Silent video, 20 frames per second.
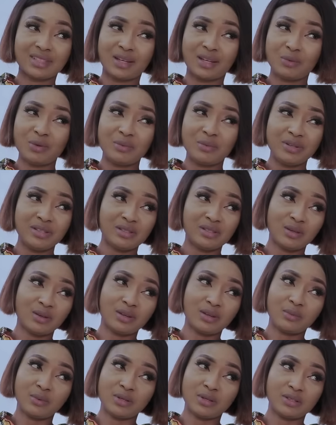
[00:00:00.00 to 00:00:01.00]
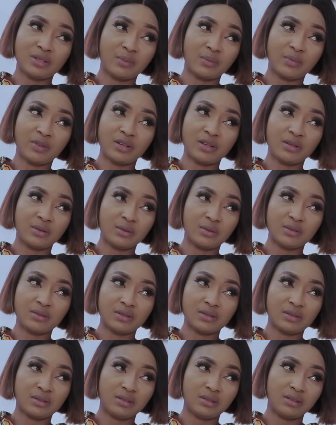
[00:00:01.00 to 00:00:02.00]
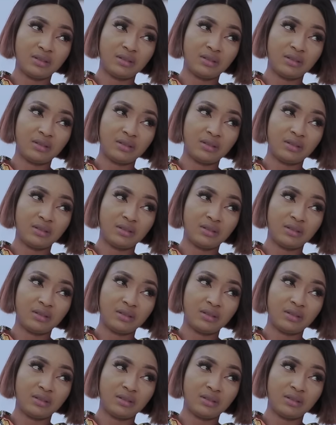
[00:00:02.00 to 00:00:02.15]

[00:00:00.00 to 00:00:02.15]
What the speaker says: Can we please talk about something else?